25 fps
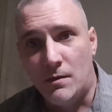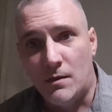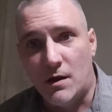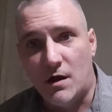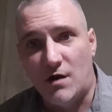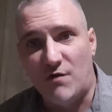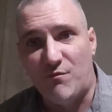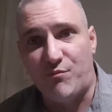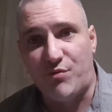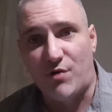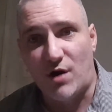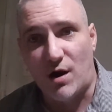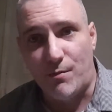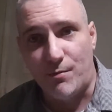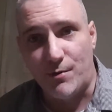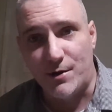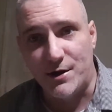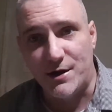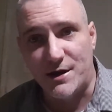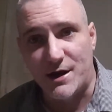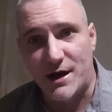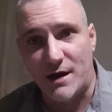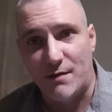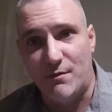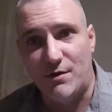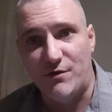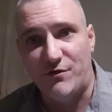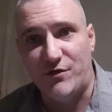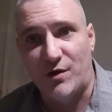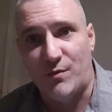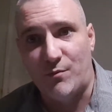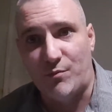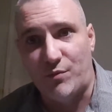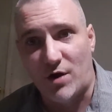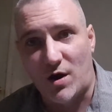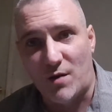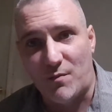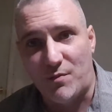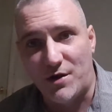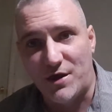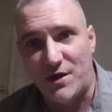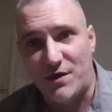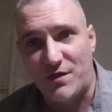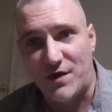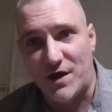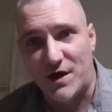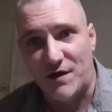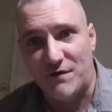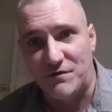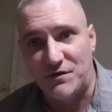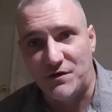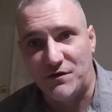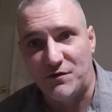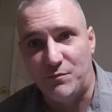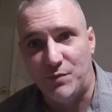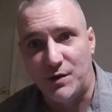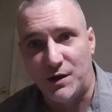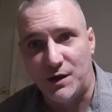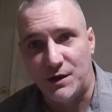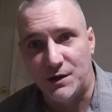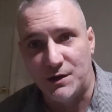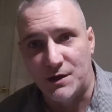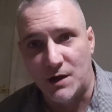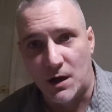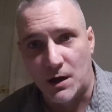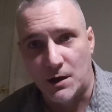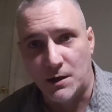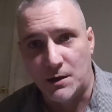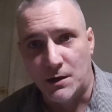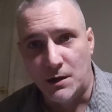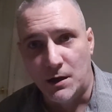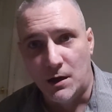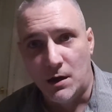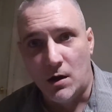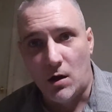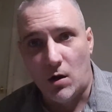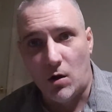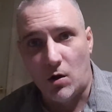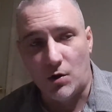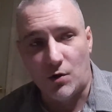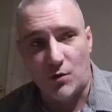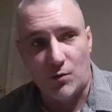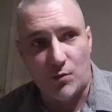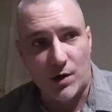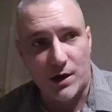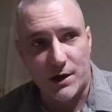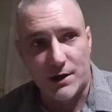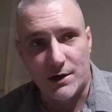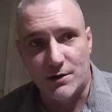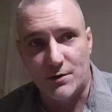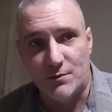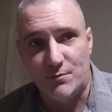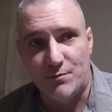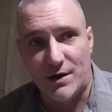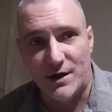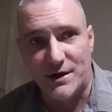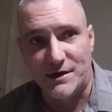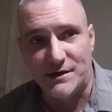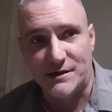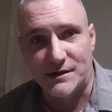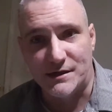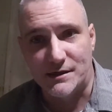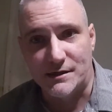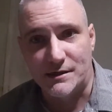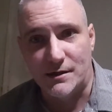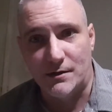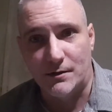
of property damage and property theft is being done on a regular basis.